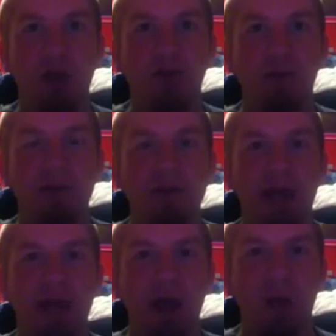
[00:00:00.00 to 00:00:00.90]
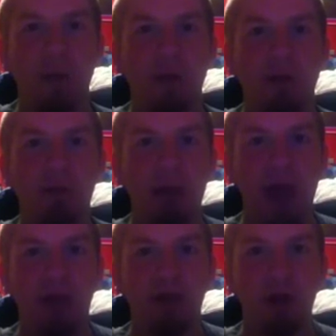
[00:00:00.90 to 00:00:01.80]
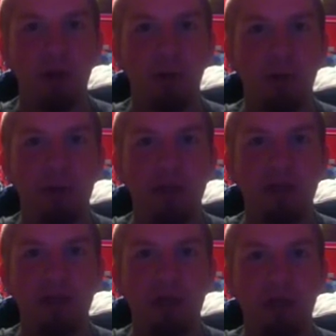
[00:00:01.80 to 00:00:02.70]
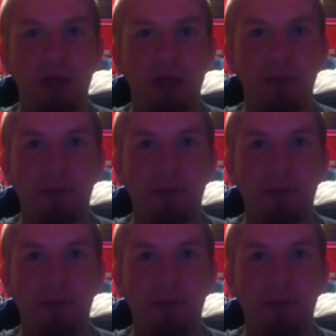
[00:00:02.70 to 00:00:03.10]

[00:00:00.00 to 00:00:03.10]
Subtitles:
from the site where the catheter will be inserted.